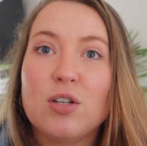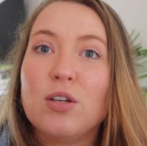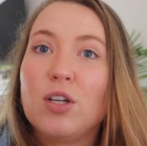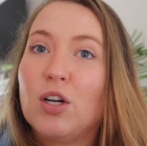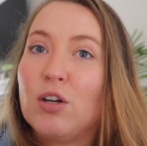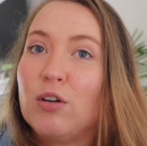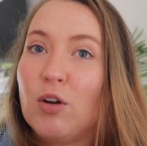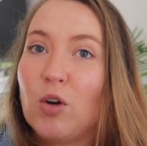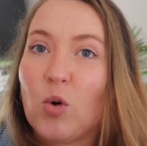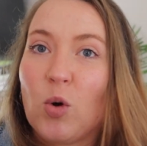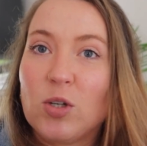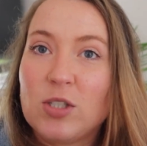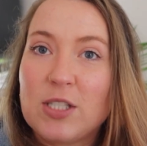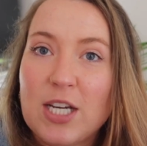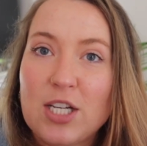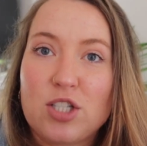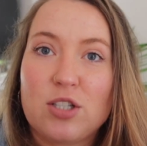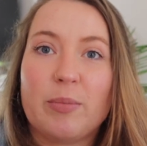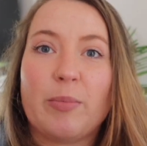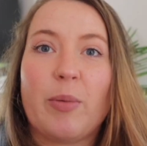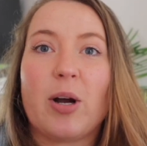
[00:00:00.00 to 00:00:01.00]
you know, no
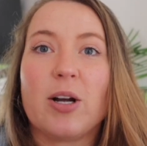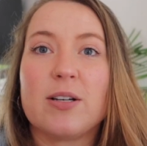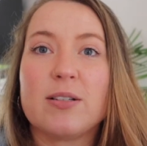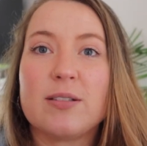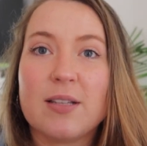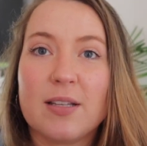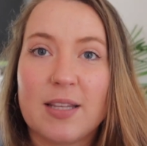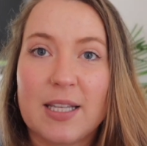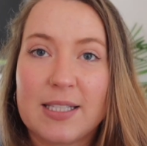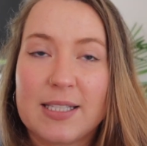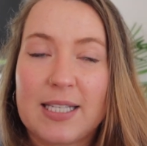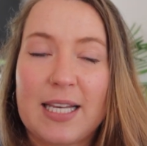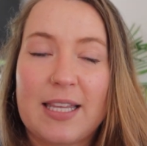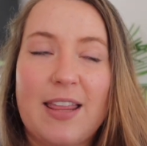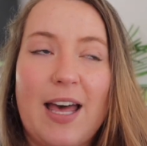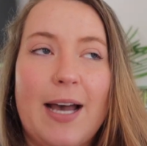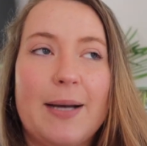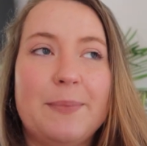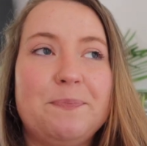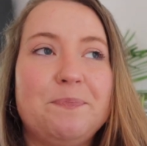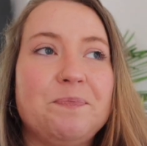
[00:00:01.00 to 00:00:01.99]
quotation marks, things like
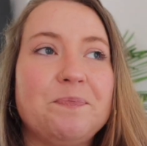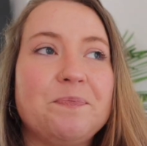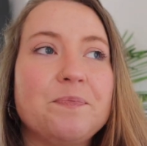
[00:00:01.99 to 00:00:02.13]
that.